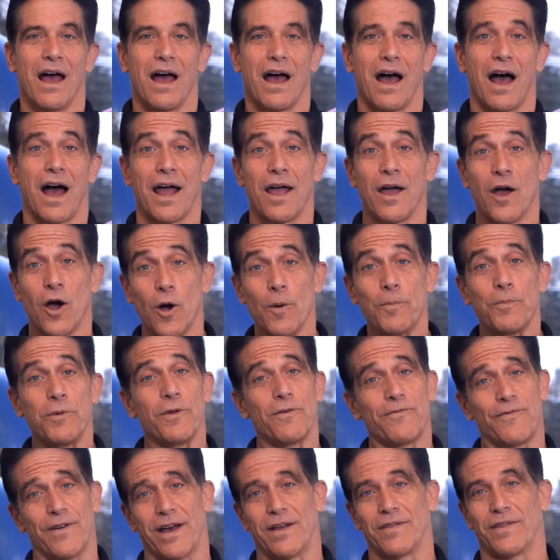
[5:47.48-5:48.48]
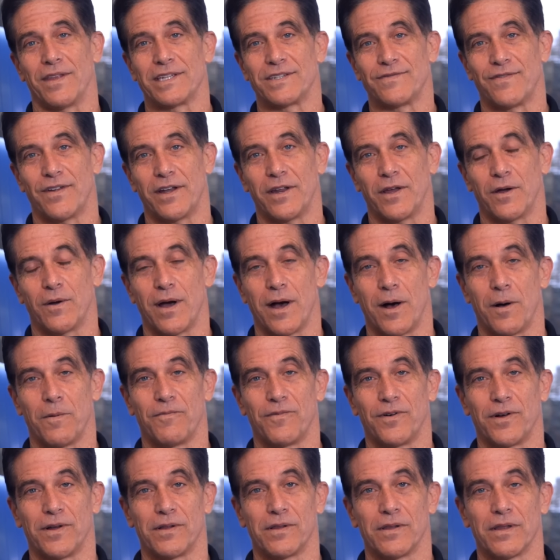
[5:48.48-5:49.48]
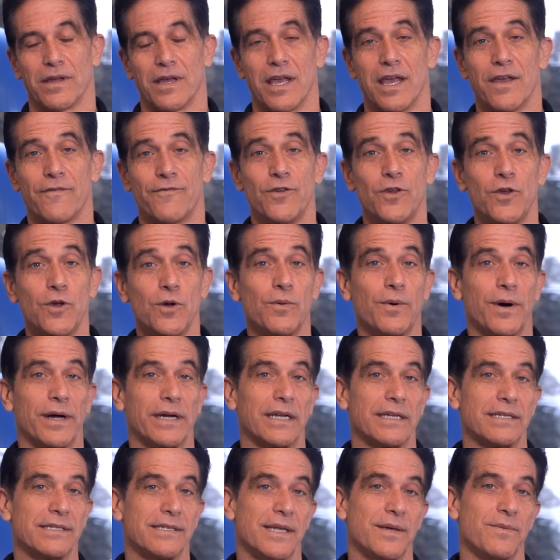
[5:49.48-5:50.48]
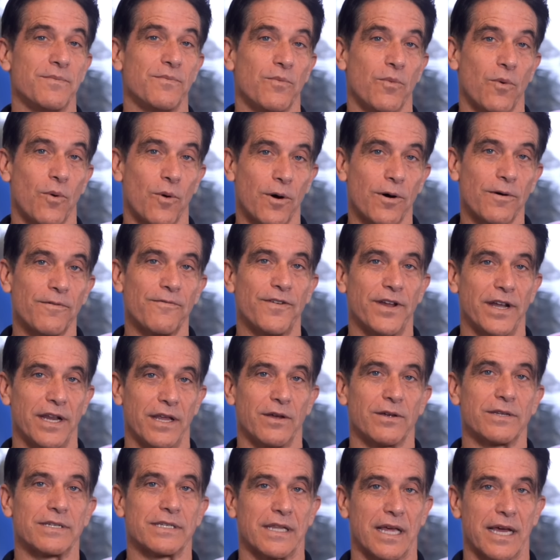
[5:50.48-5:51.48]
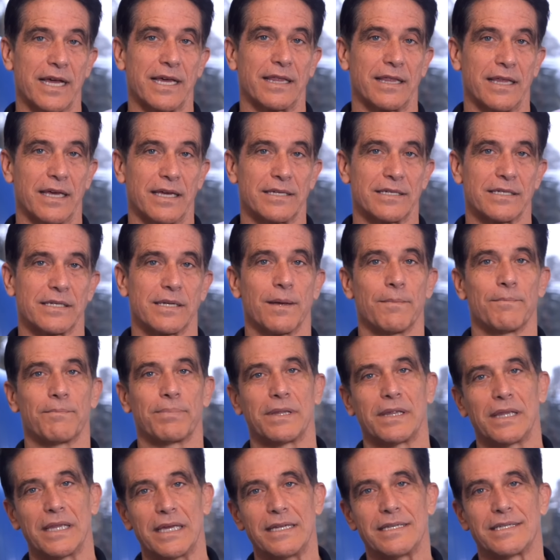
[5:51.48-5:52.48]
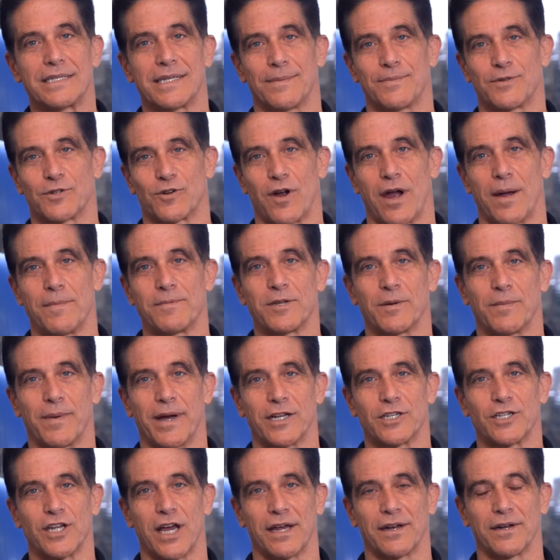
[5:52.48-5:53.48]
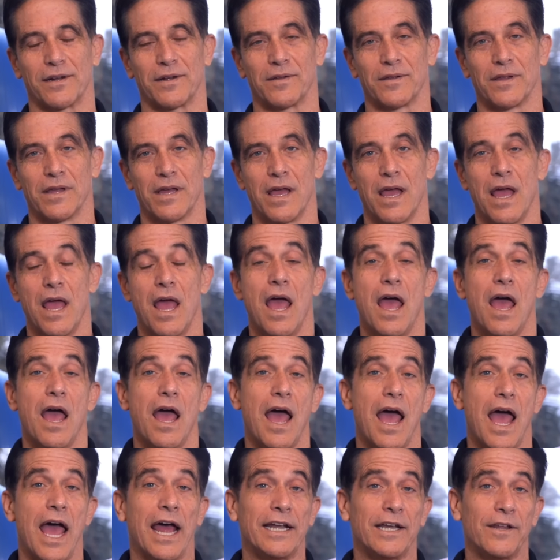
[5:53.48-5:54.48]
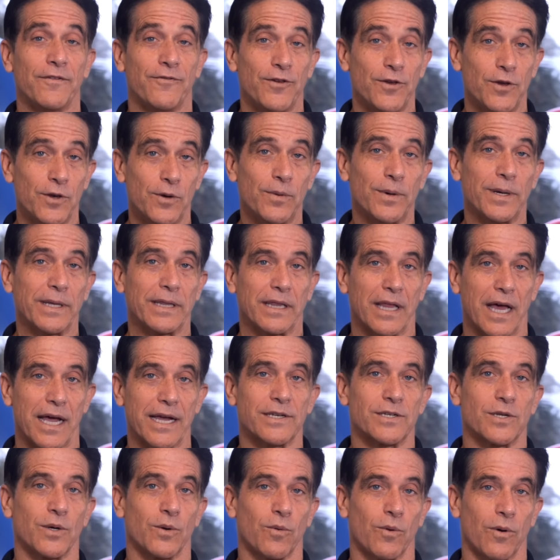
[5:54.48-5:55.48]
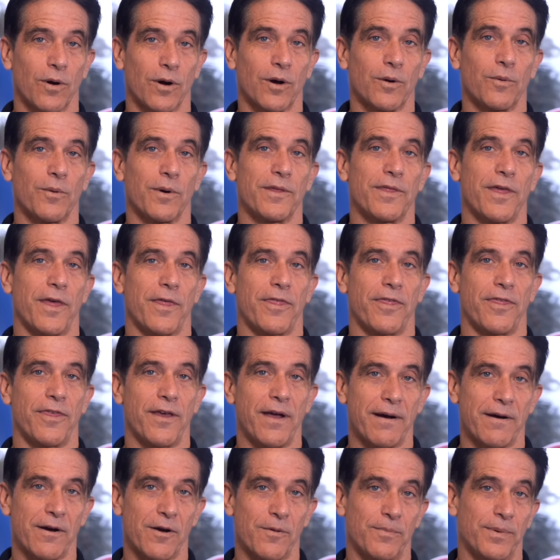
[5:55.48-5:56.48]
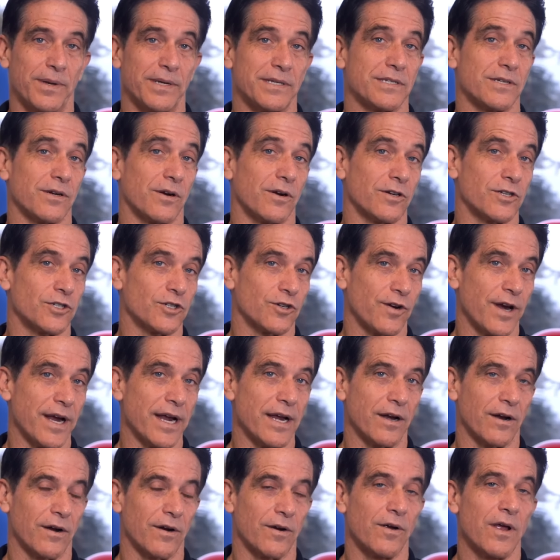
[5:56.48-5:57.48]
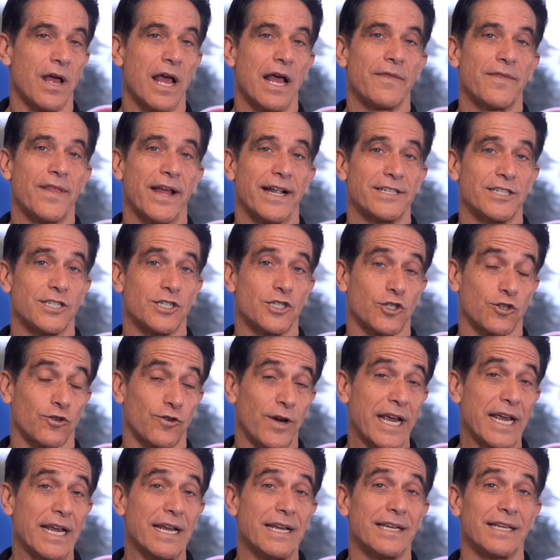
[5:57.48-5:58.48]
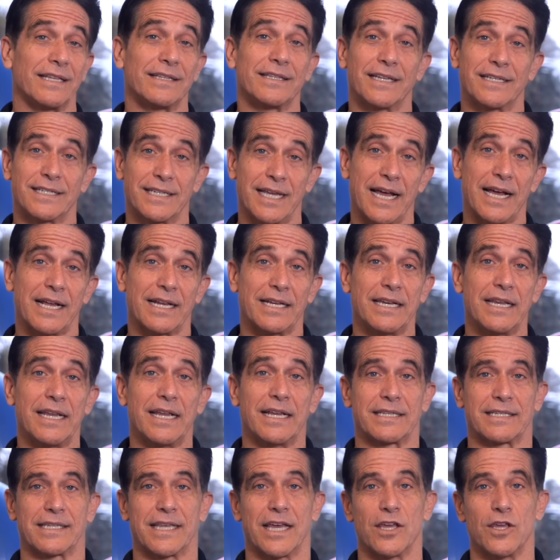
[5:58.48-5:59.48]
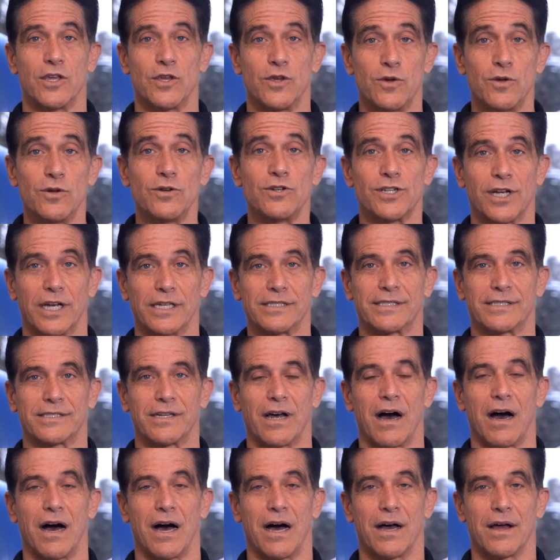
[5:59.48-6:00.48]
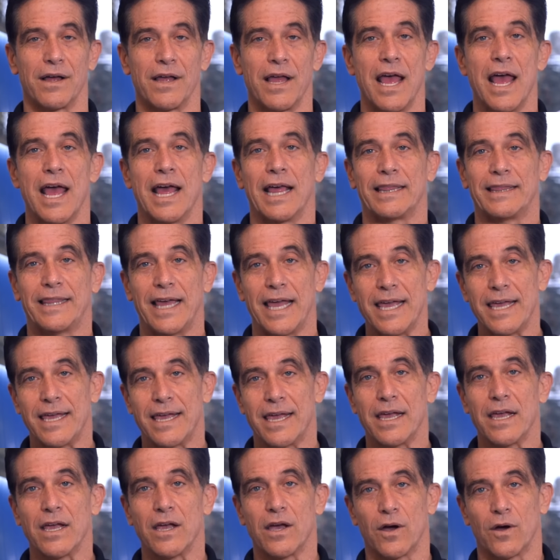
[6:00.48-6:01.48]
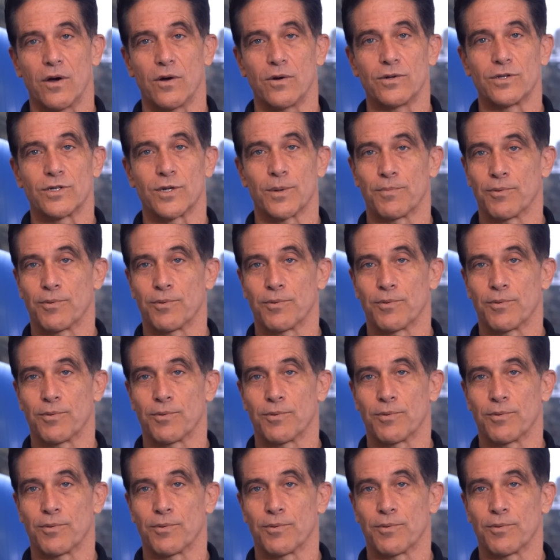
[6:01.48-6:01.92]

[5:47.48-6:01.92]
I hope you found this video helpful. If you want to see more videos like this, please subscribe to my channel. And if you would like to work with a therapist or trainer that's trained in the techniques that you just saw, they can go to